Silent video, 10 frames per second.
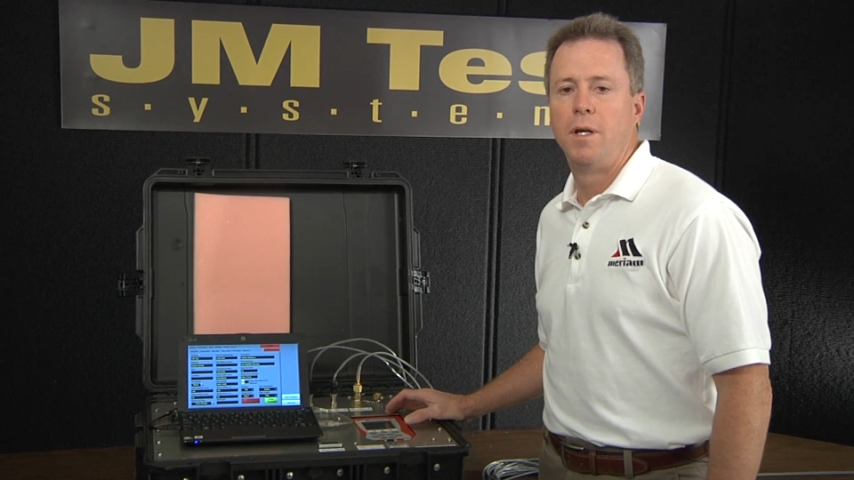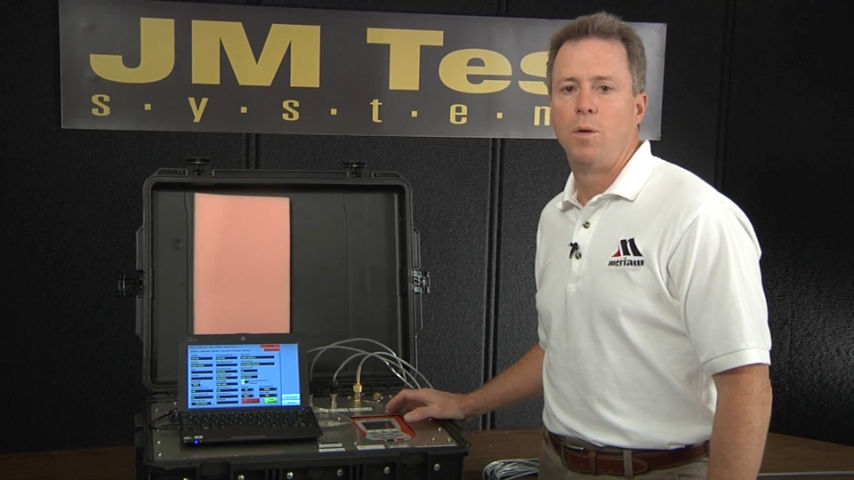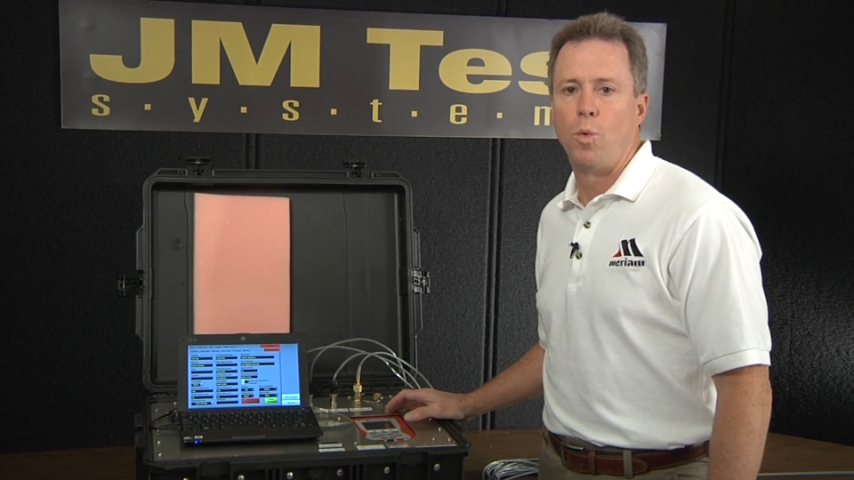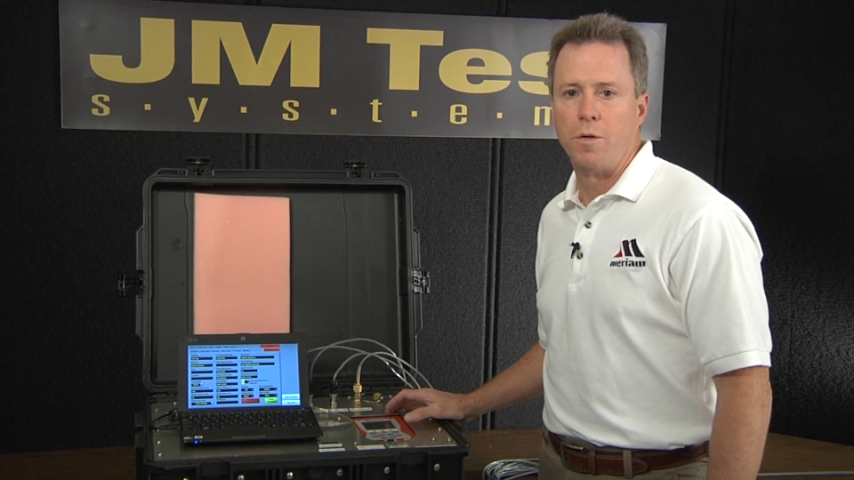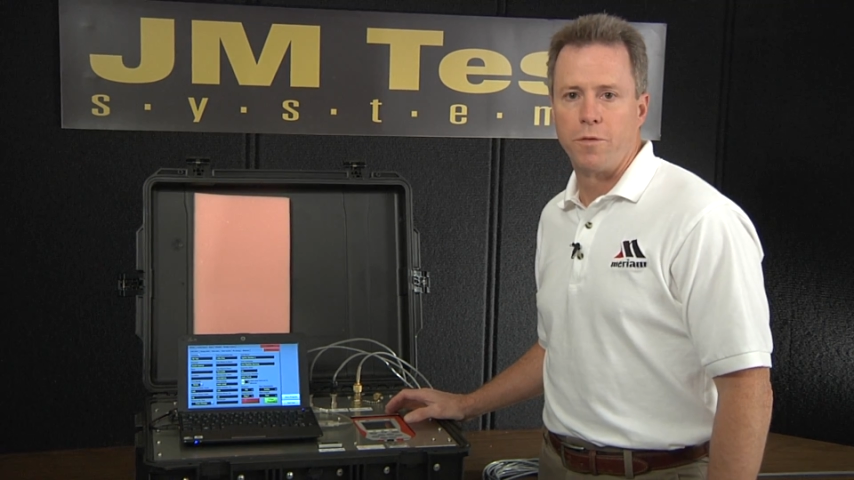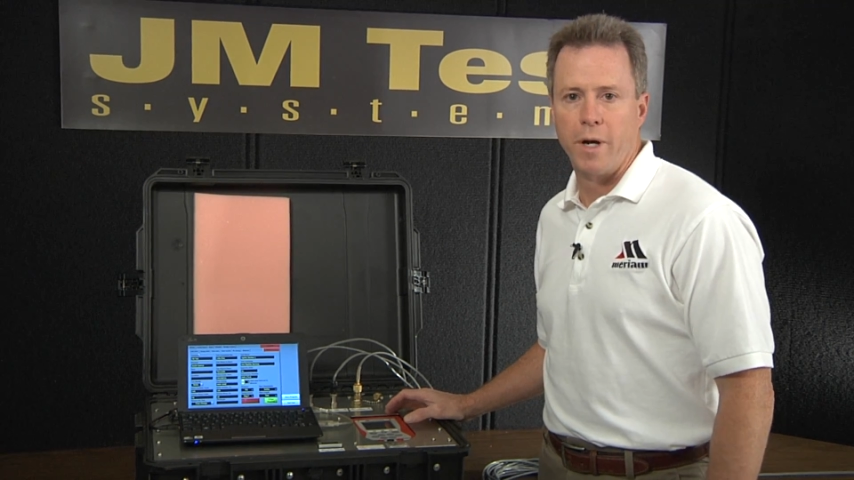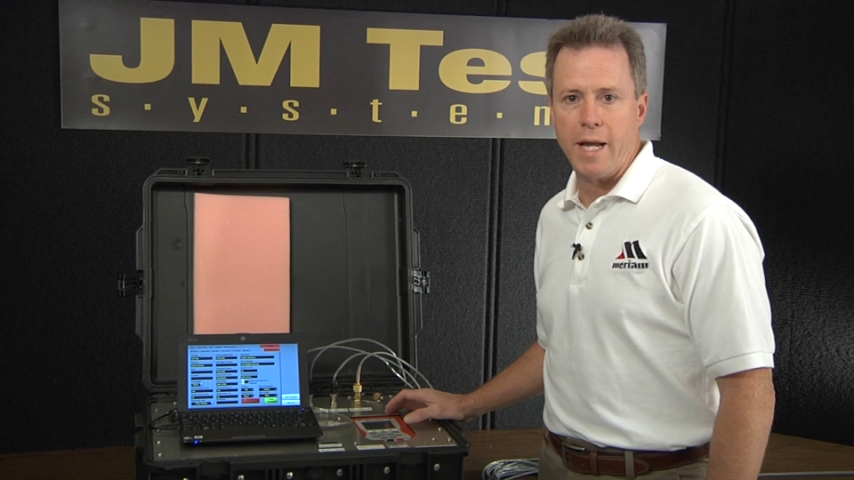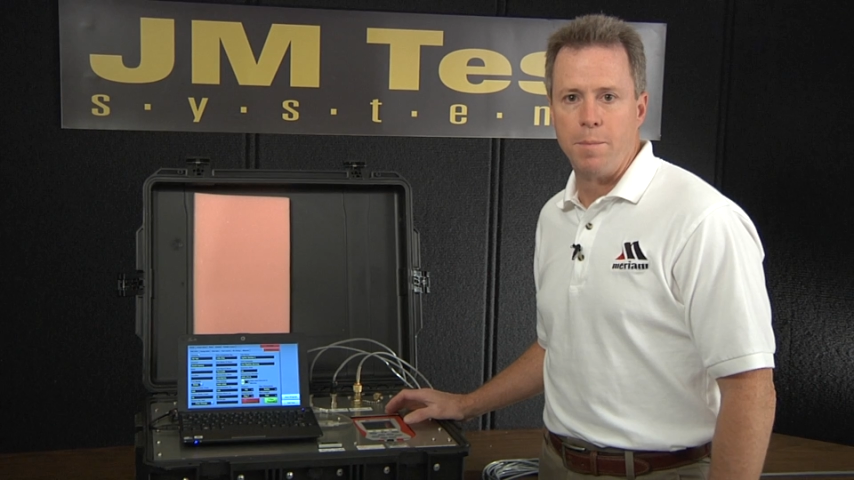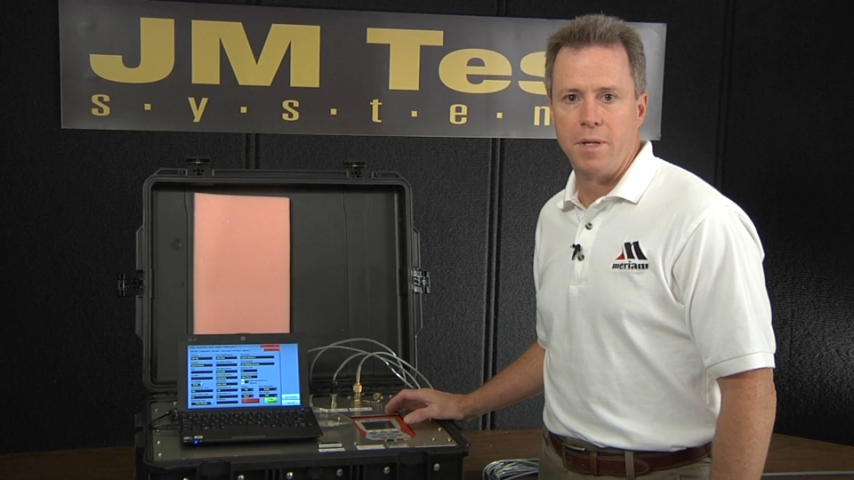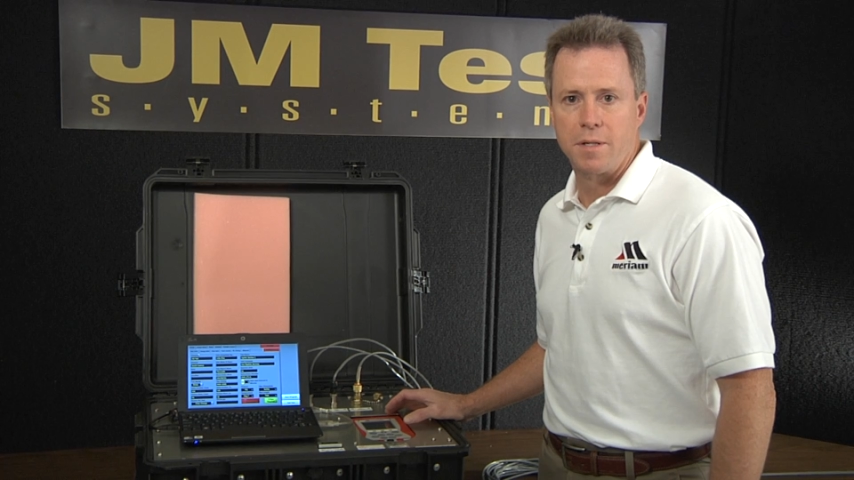and one for
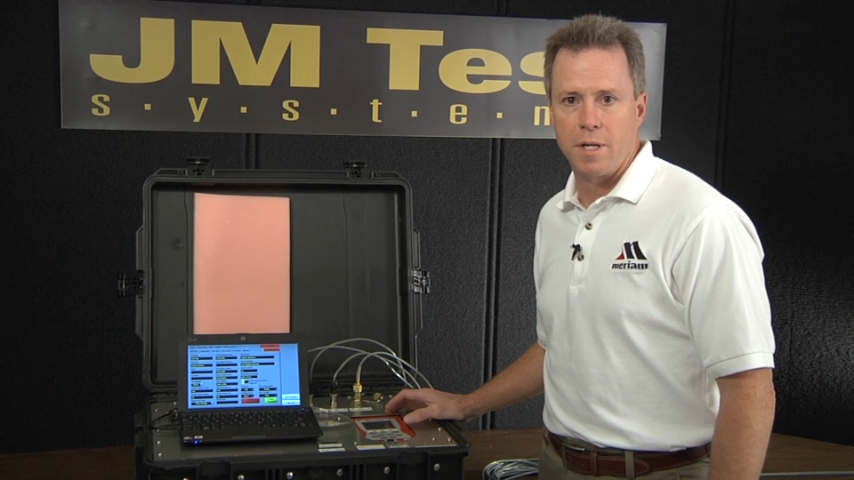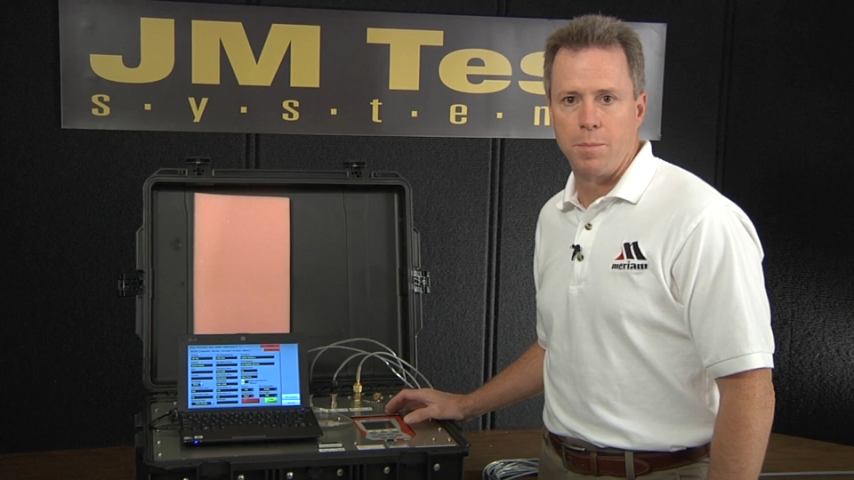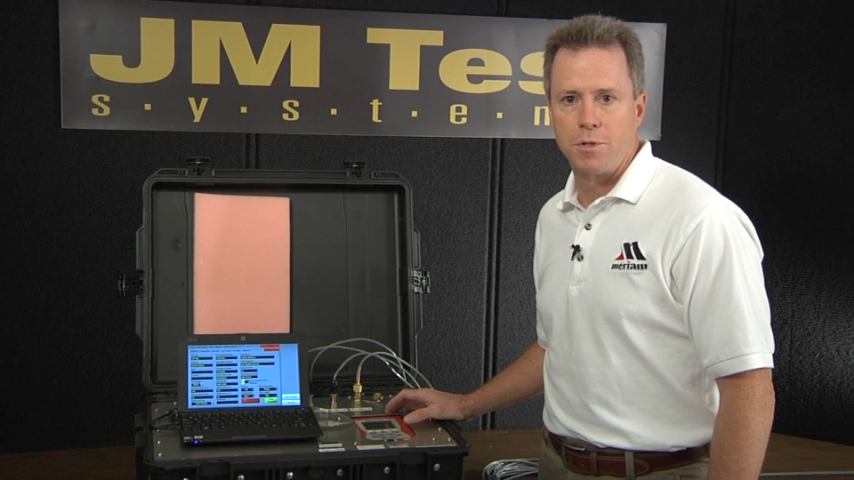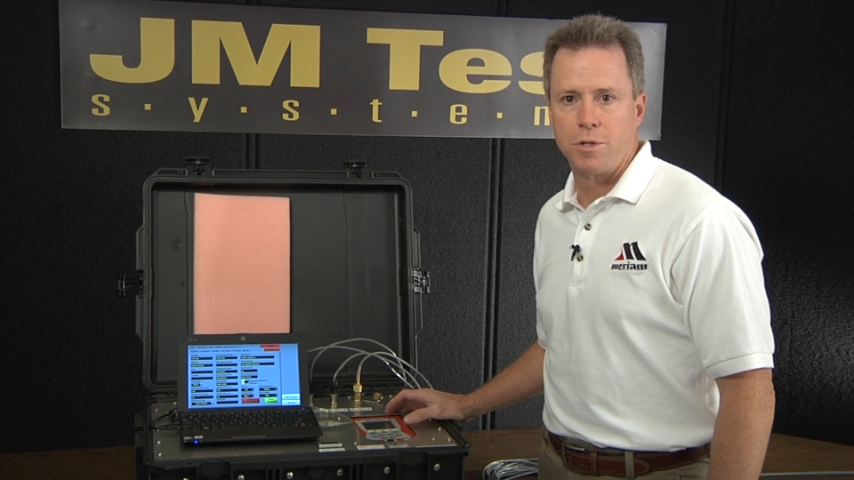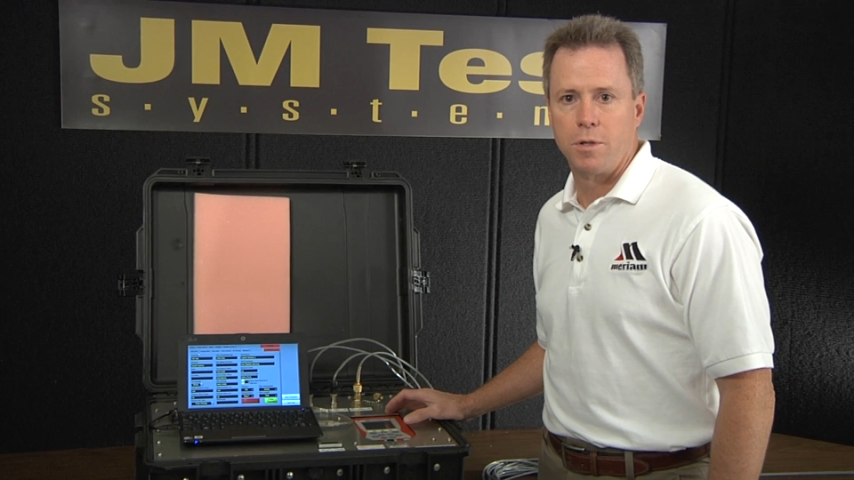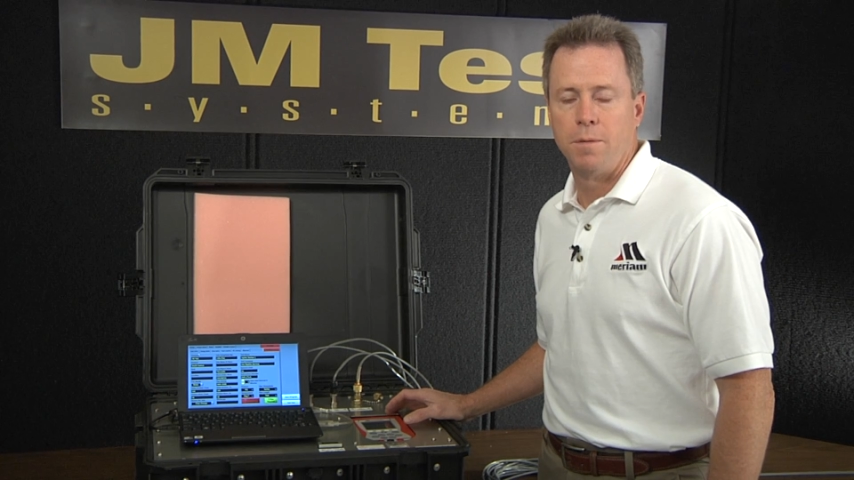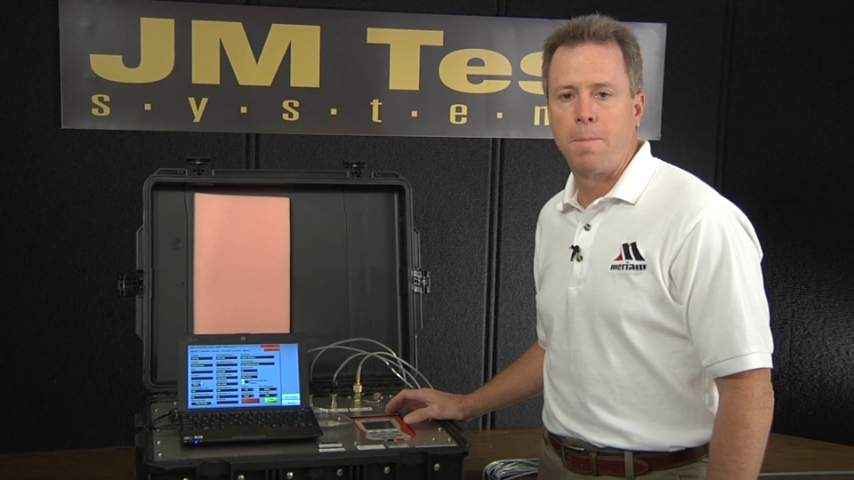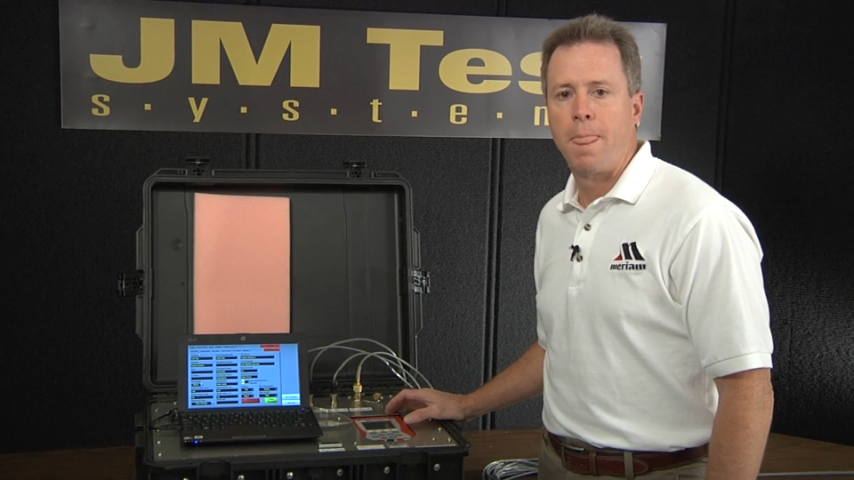ambient temperature.